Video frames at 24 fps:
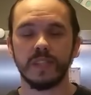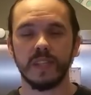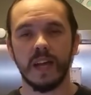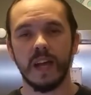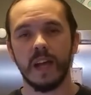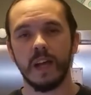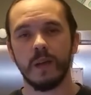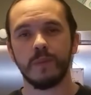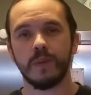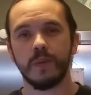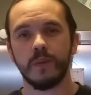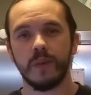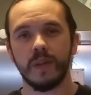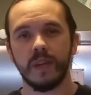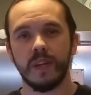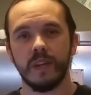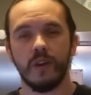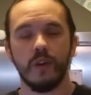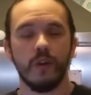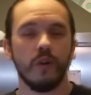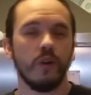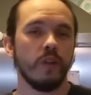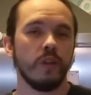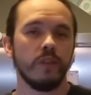to help you in
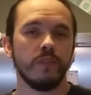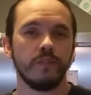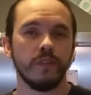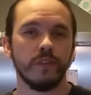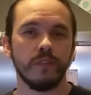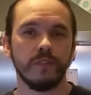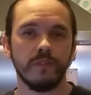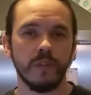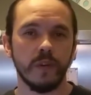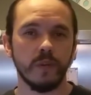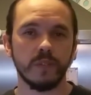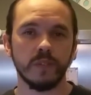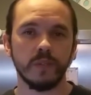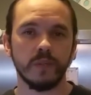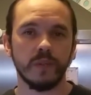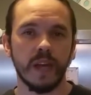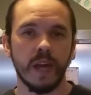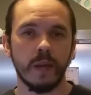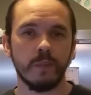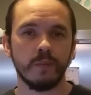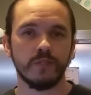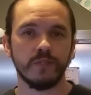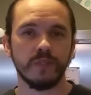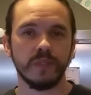all of your photo
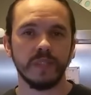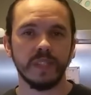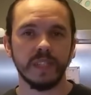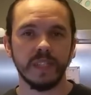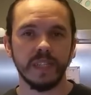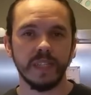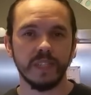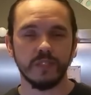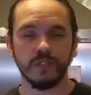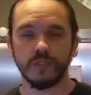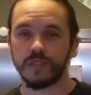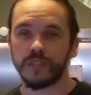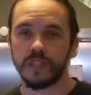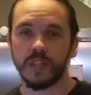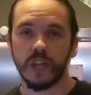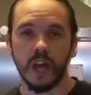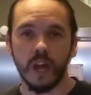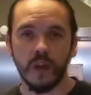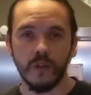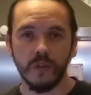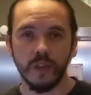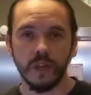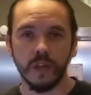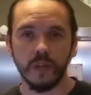capturing needs or
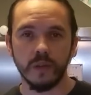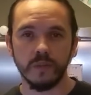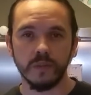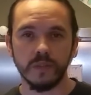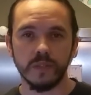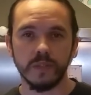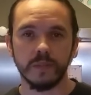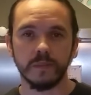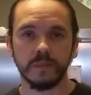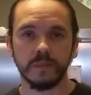scenarios.